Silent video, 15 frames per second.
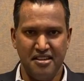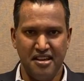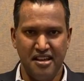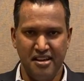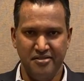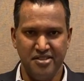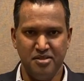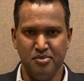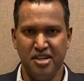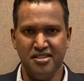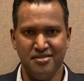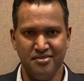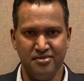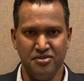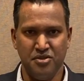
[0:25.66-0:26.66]
have a
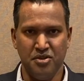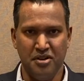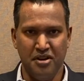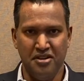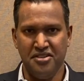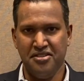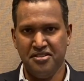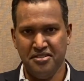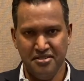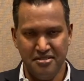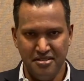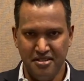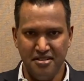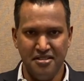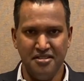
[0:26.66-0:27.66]
space for all
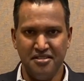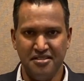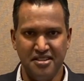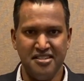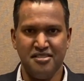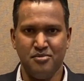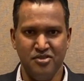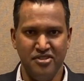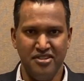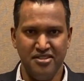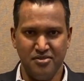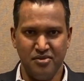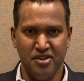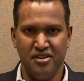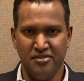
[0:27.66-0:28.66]
disciplines.
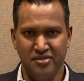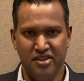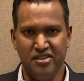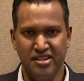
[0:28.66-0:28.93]
We are very